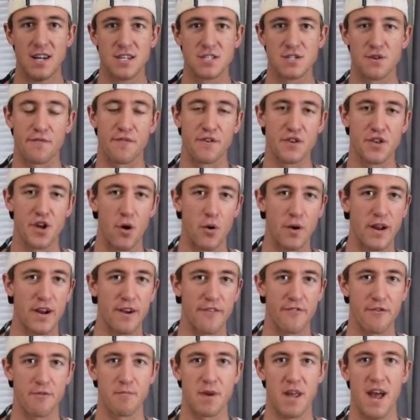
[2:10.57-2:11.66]
so if you don't hear
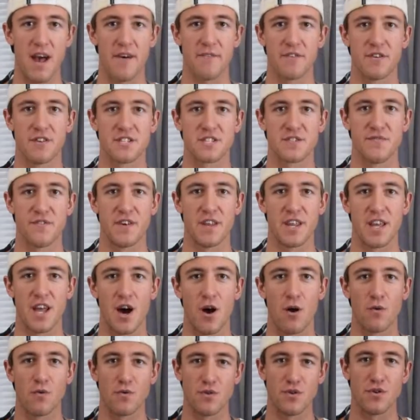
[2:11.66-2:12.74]
from me after this
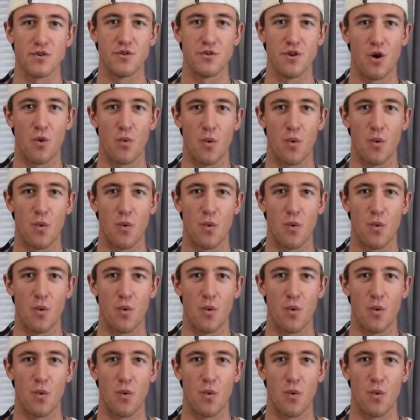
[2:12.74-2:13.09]
video, you know